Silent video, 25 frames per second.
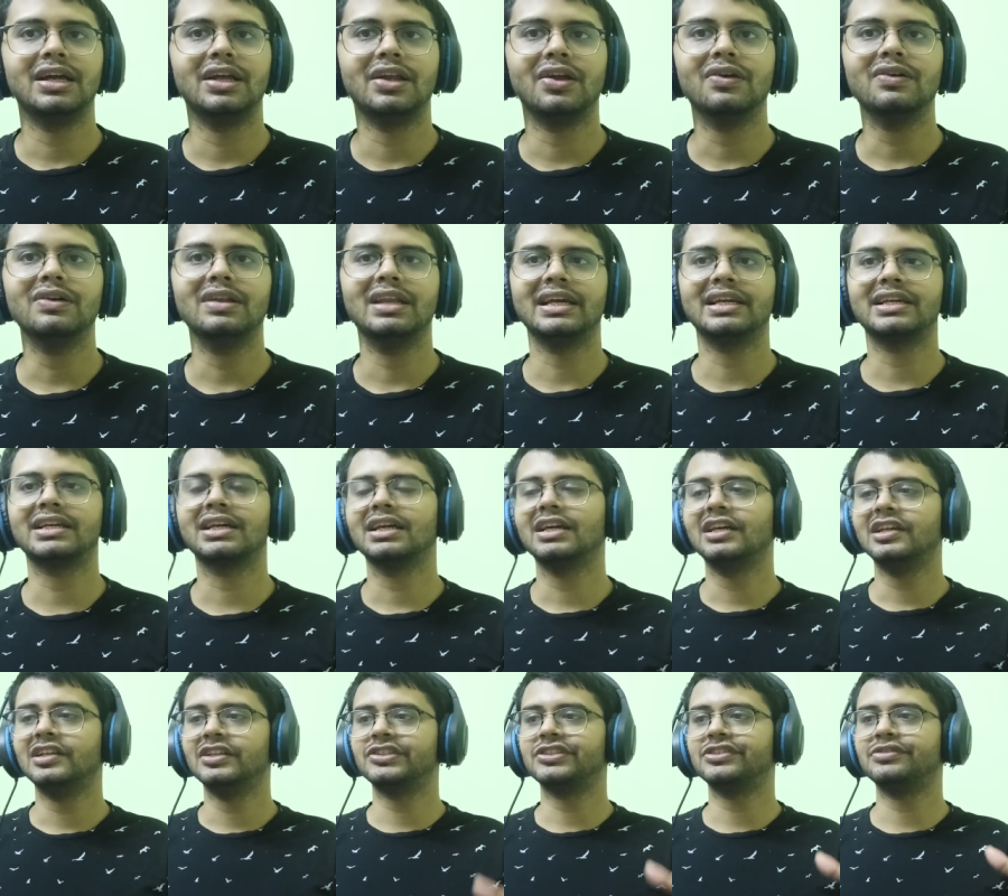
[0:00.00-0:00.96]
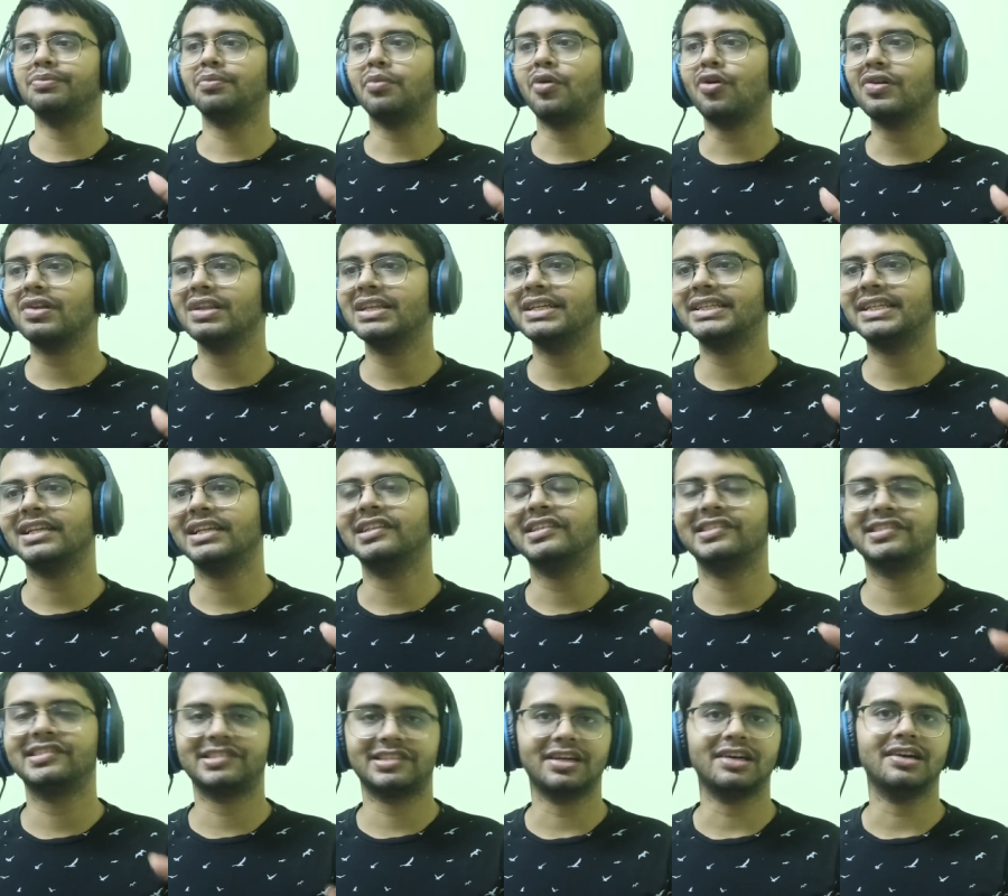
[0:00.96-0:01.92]
You know, like small little
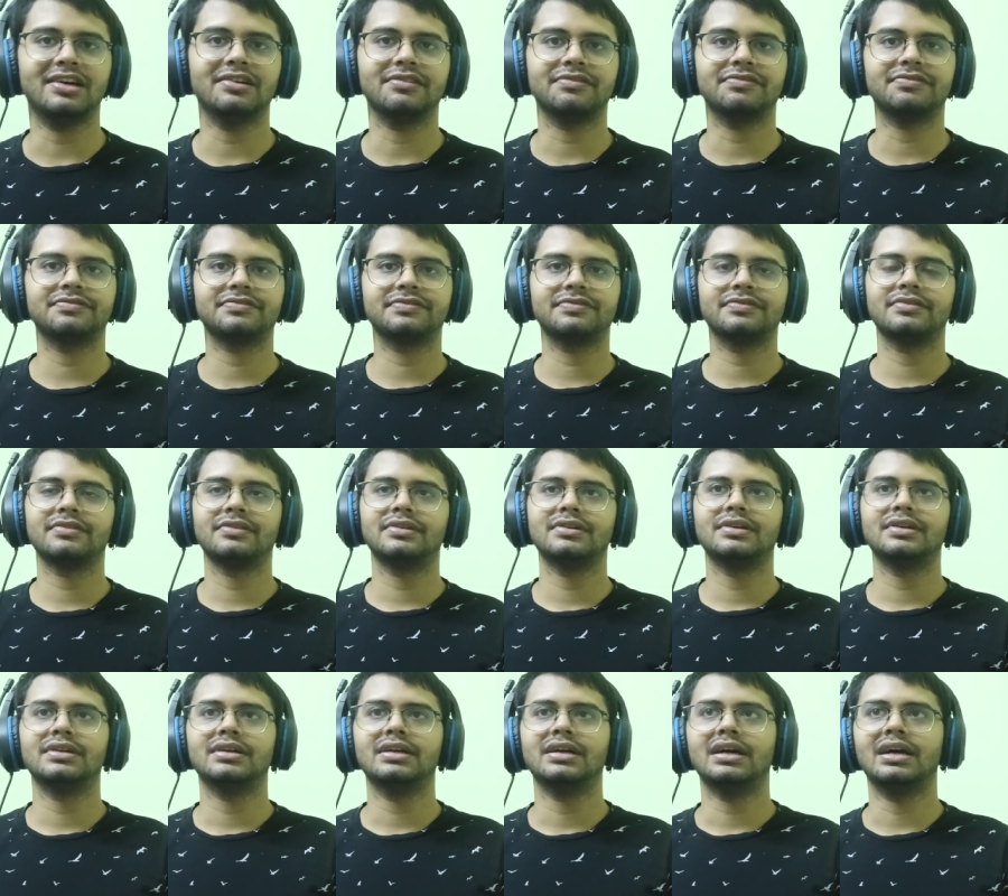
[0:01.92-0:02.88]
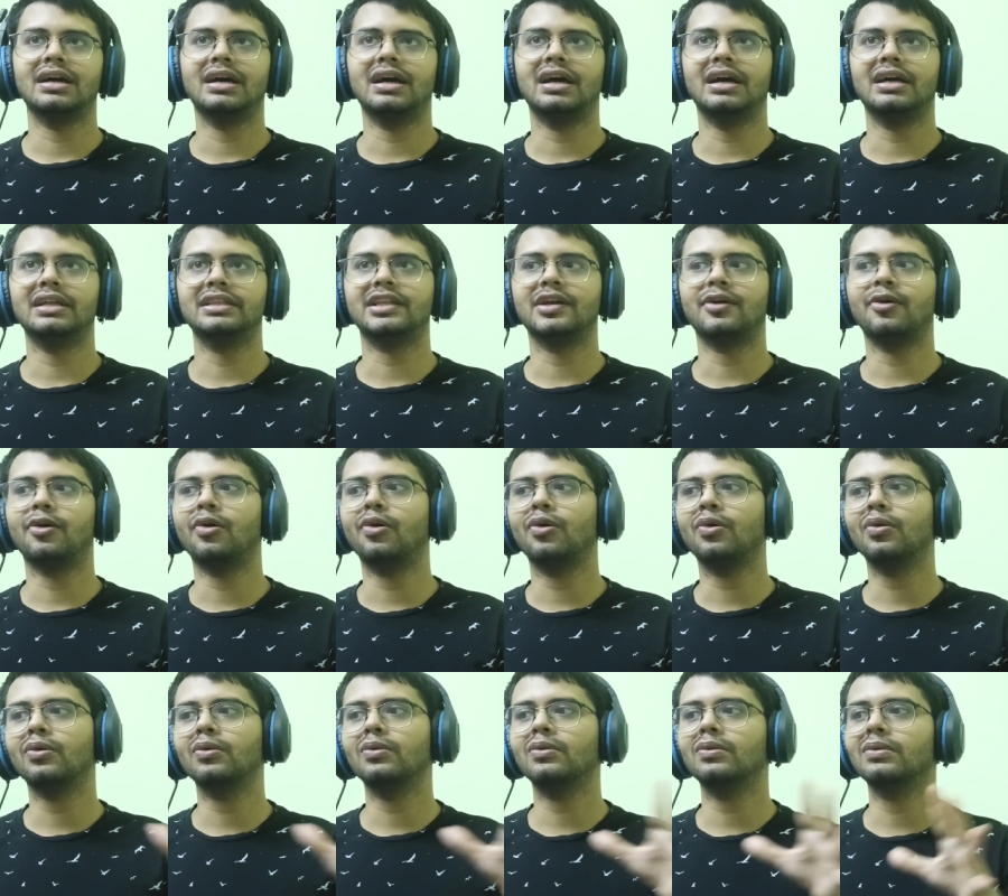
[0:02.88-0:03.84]
stuff, uh, the
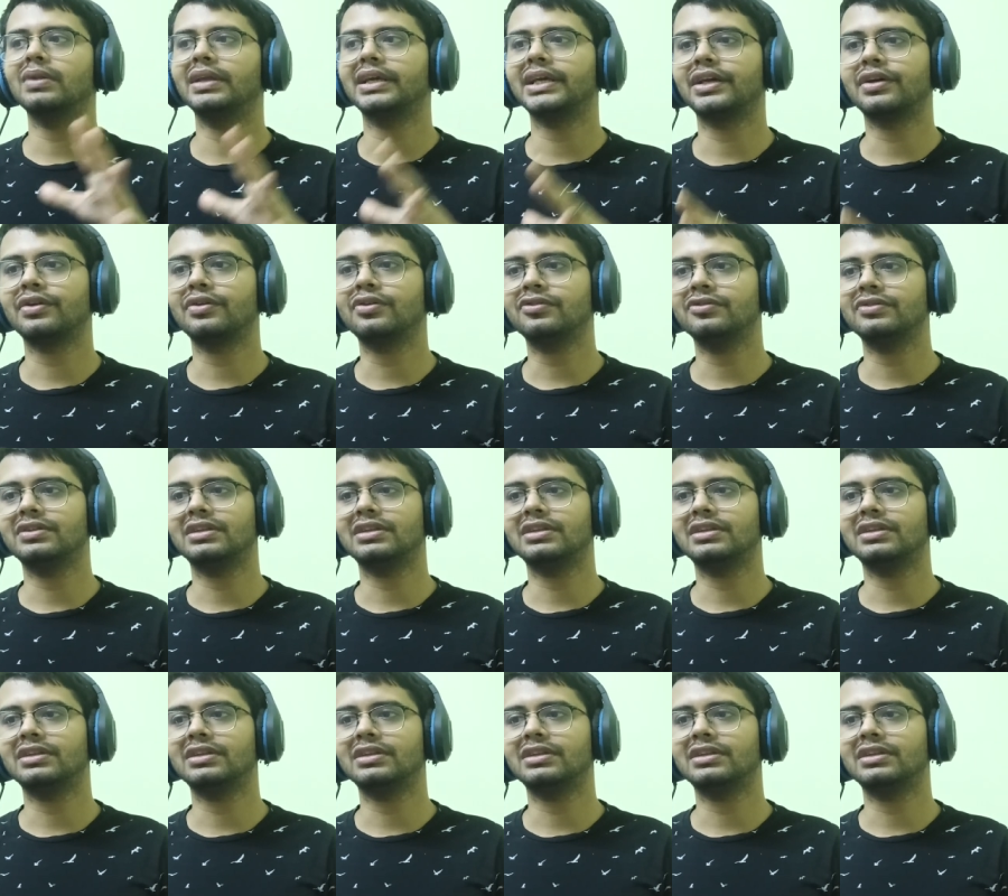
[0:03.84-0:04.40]
whole like you